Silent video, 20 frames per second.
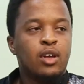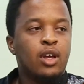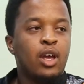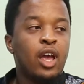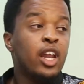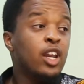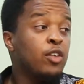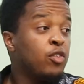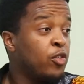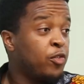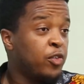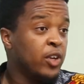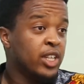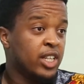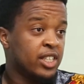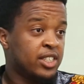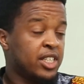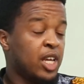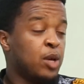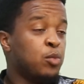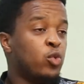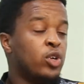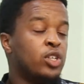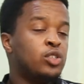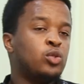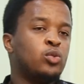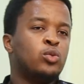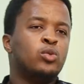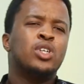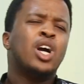And if you feel the same way
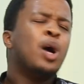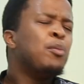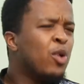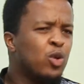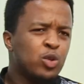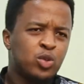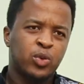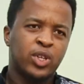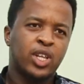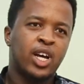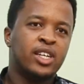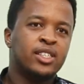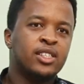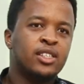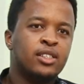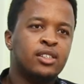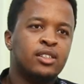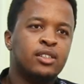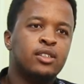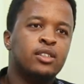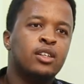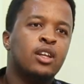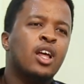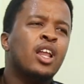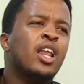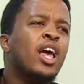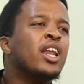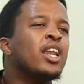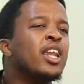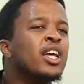too, come out with us
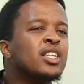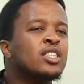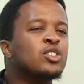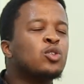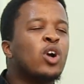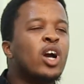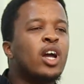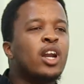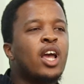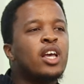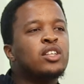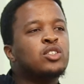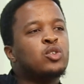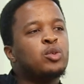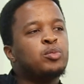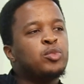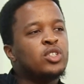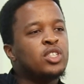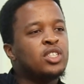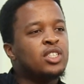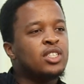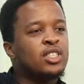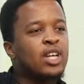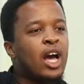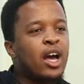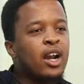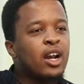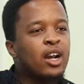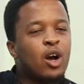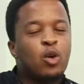and let us organize communities
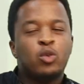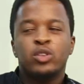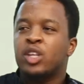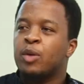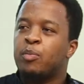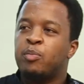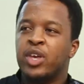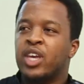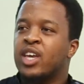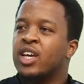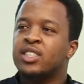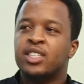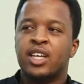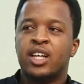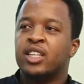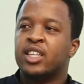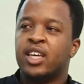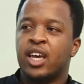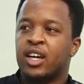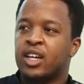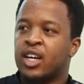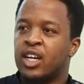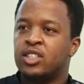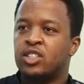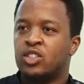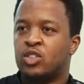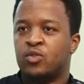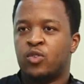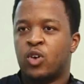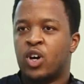around the biggest healthcare
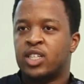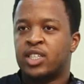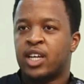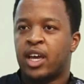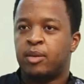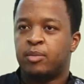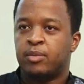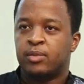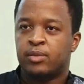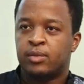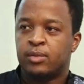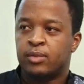crisis of our time.